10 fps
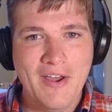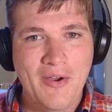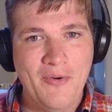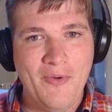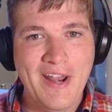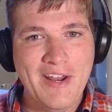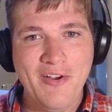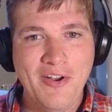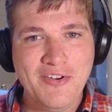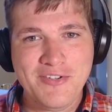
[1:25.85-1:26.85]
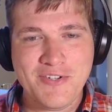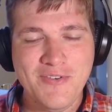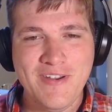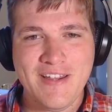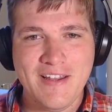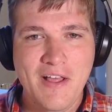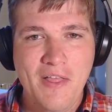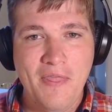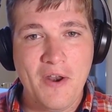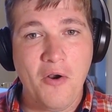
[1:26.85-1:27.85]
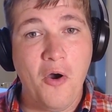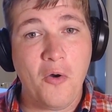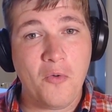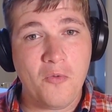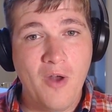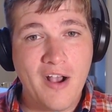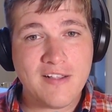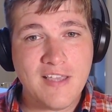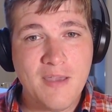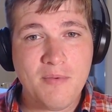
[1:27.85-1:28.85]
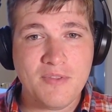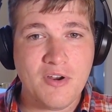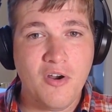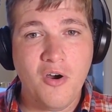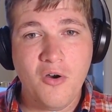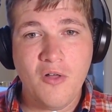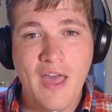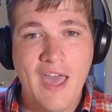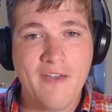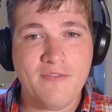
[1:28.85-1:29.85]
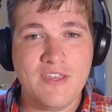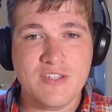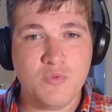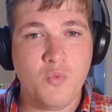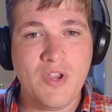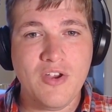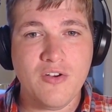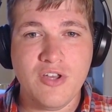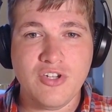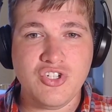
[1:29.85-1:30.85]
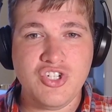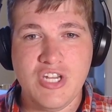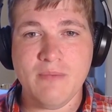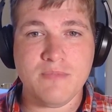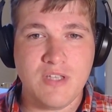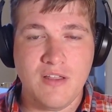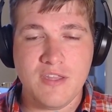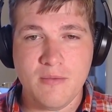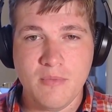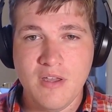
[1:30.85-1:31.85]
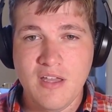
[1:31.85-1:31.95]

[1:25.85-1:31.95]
right here on your screen, they're all rock type, and they all have these weird gems on them.